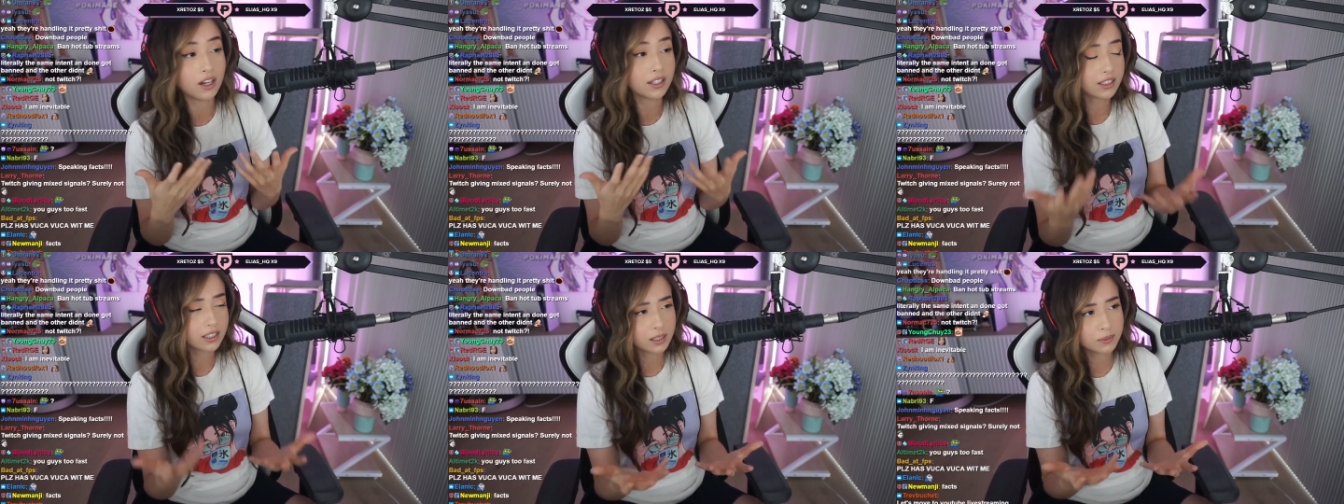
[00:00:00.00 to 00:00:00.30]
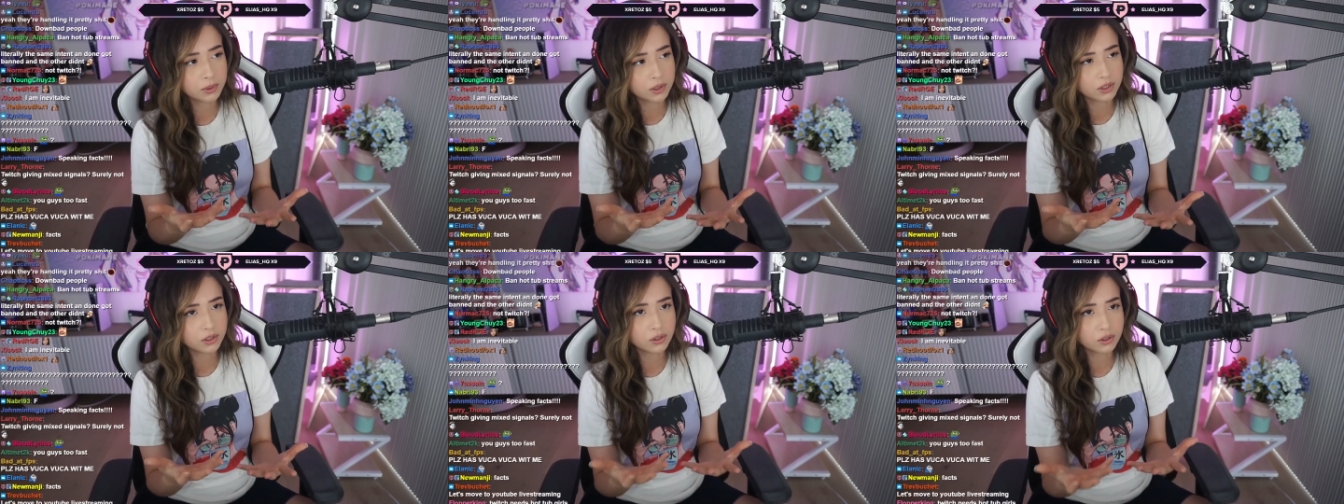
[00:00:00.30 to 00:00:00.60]
hot
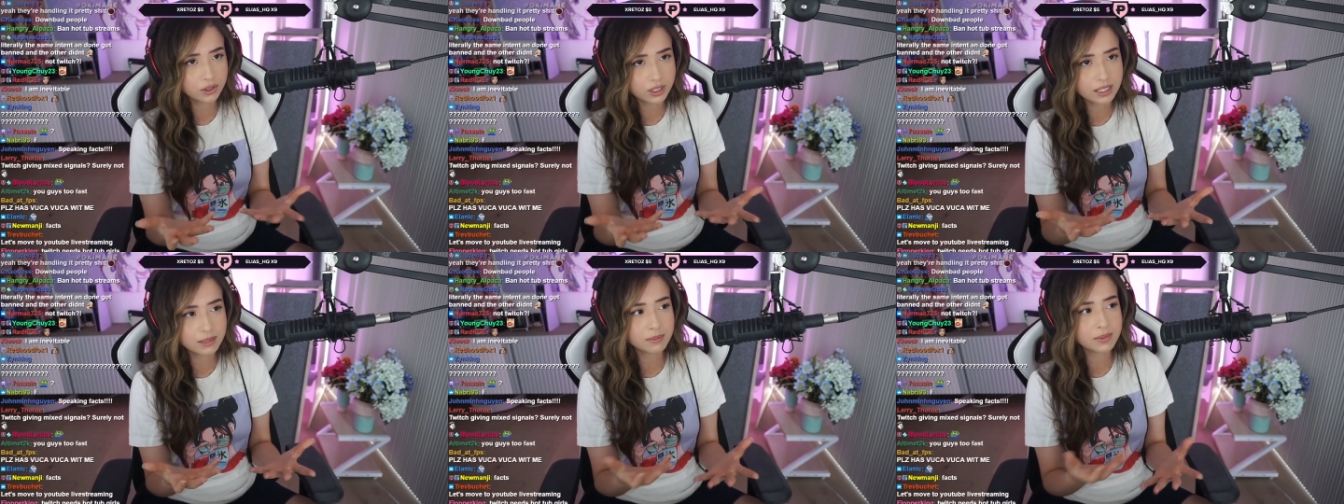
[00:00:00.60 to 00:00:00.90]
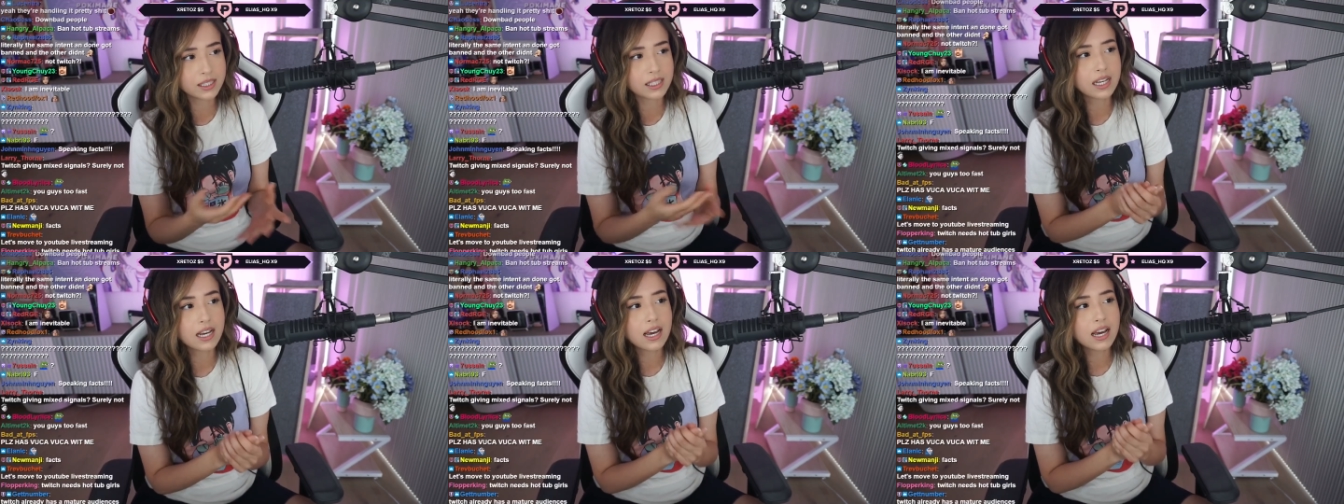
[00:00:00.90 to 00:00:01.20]
tub
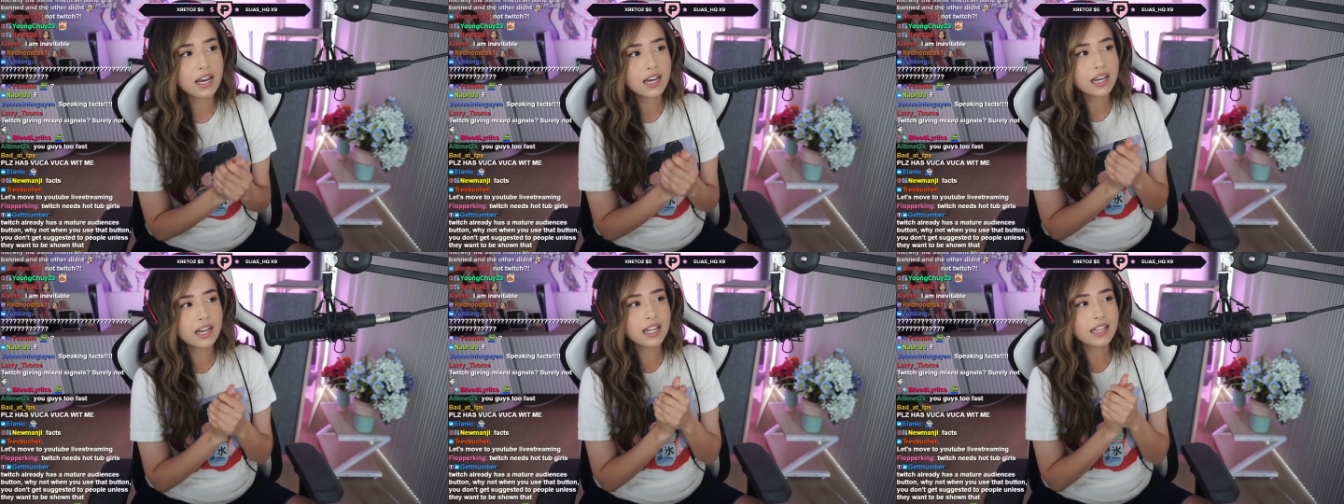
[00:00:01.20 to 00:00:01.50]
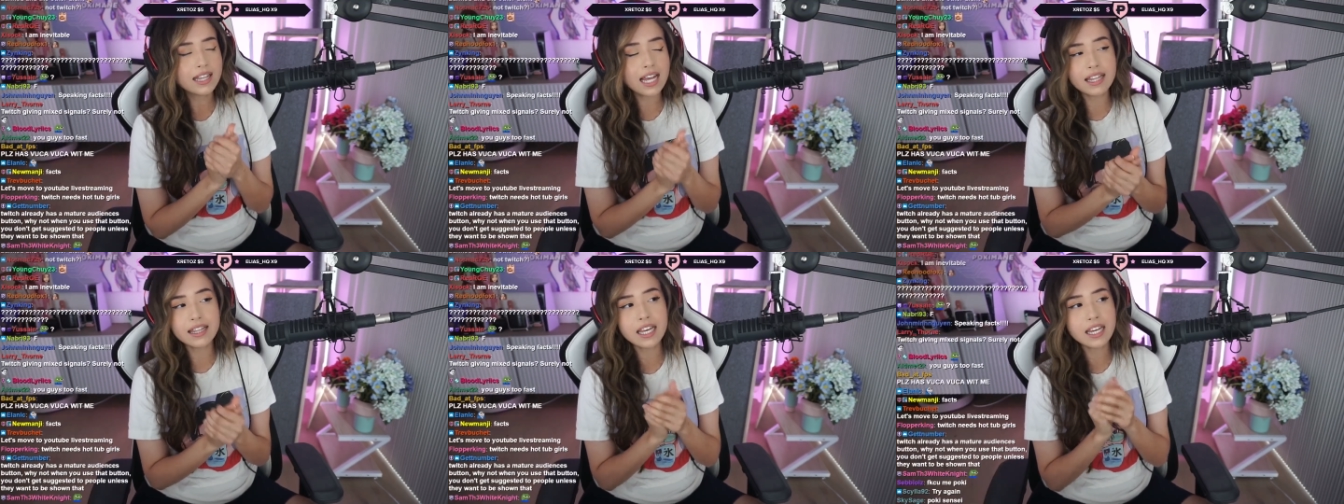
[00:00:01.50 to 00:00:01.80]
streams,
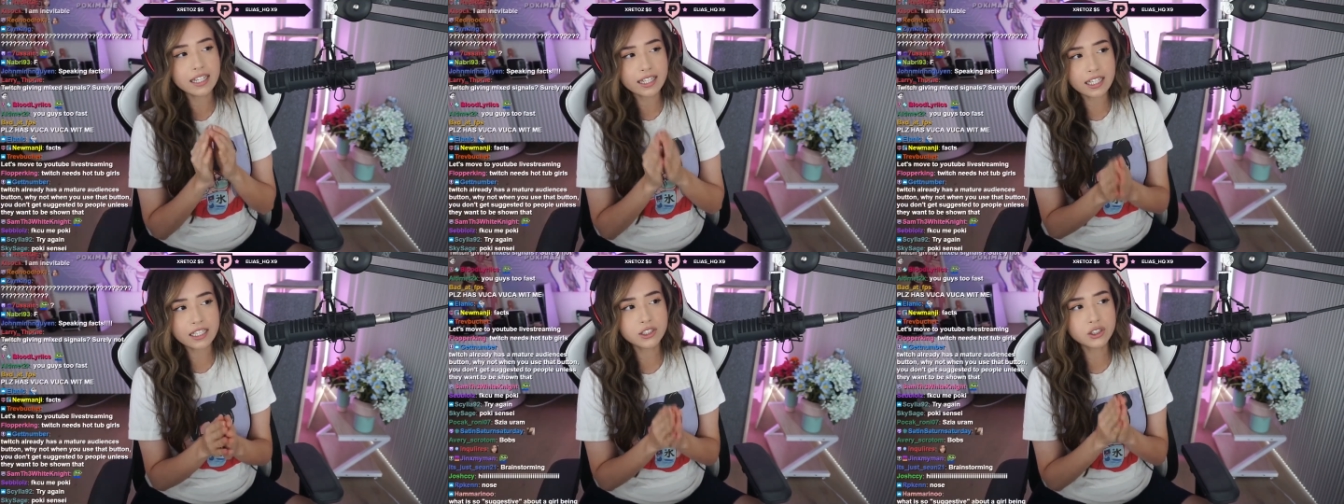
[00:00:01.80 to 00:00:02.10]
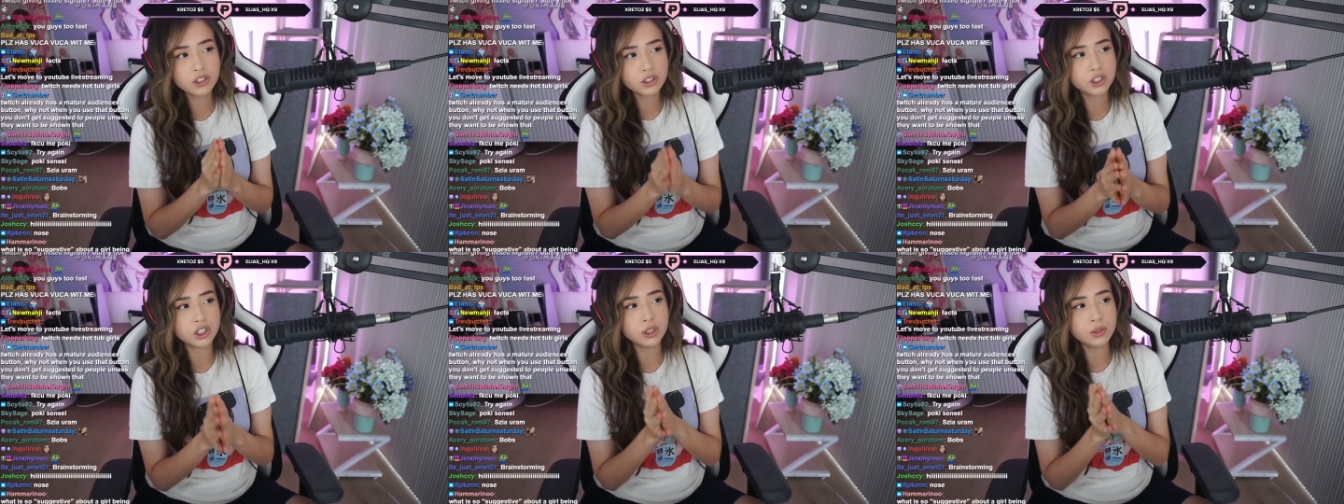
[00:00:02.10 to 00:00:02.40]
then they need
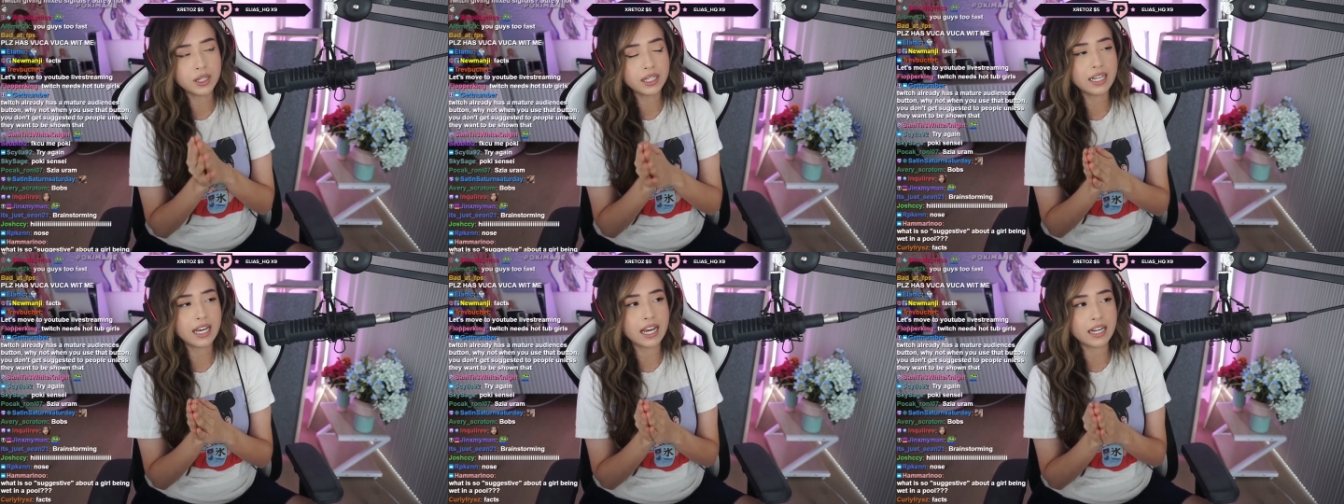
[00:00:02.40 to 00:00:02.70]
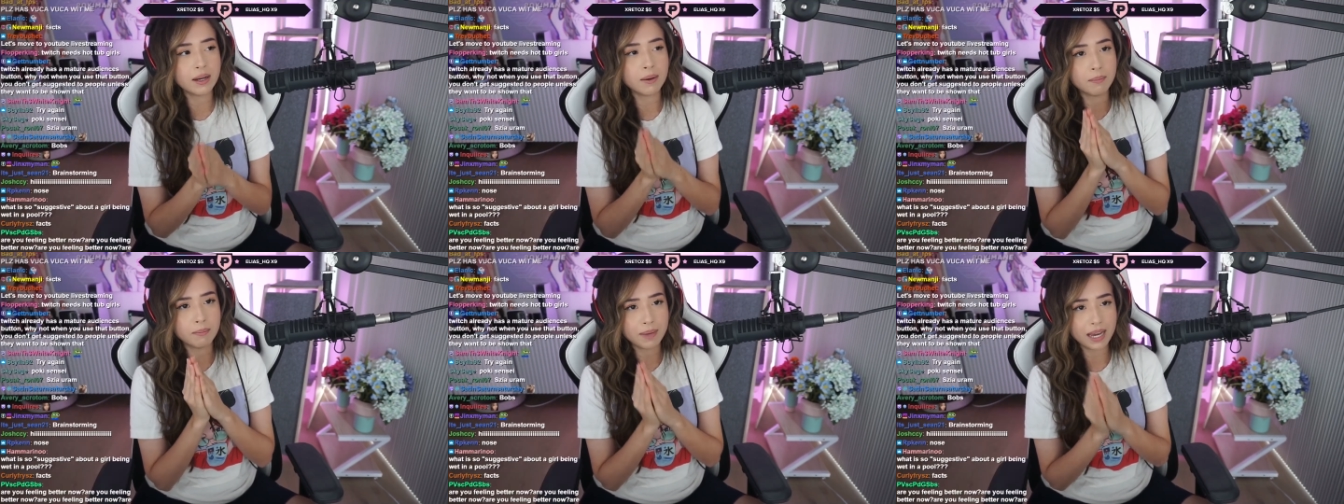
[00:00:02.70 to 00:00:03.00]
to do it
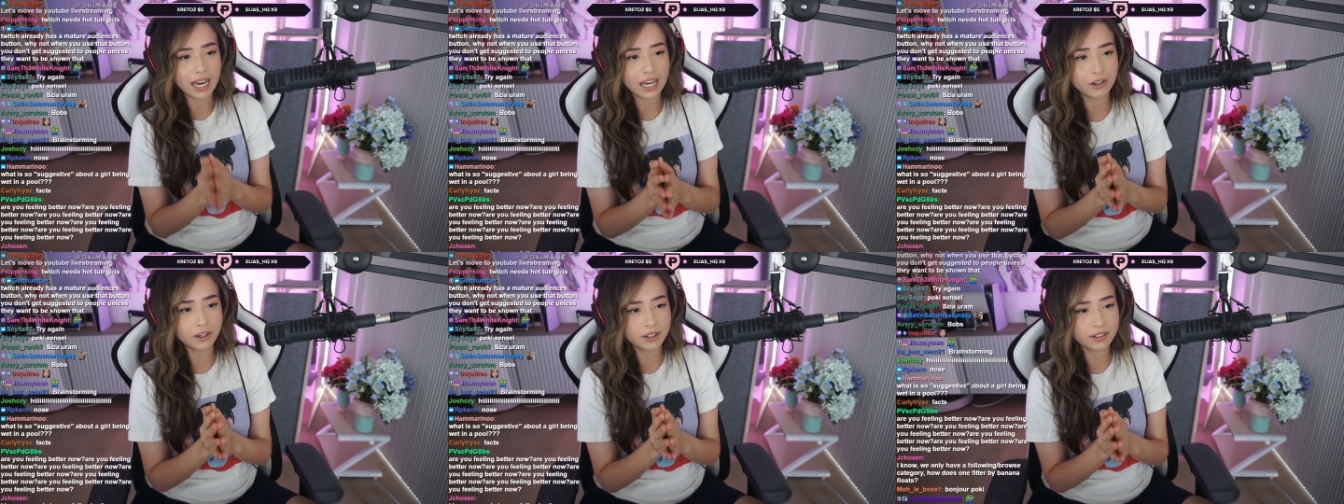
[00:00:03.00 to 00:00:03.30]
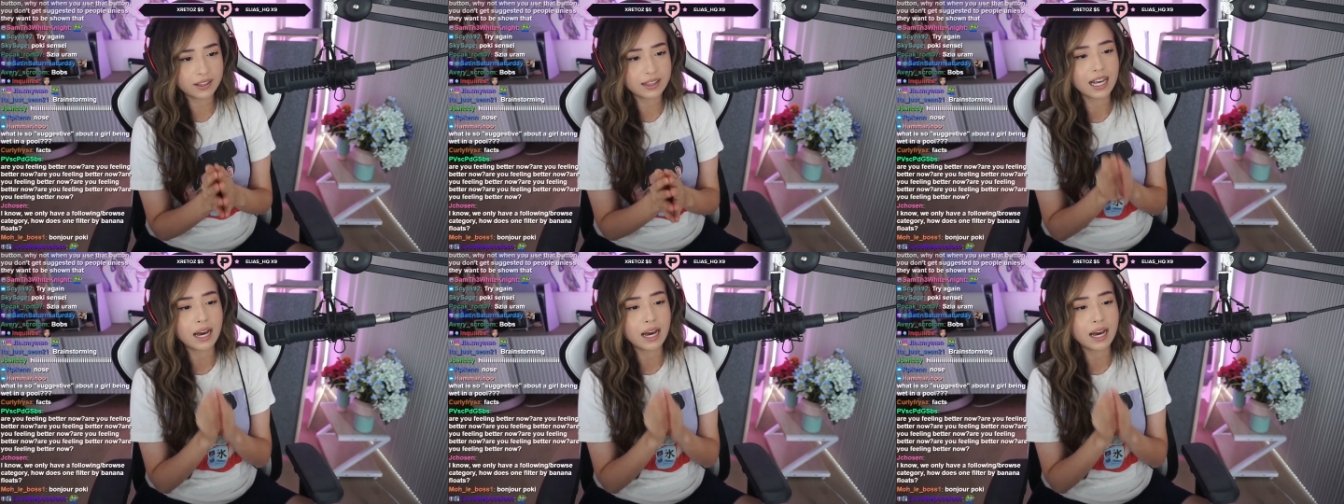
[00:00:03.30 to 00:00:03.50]
in a manner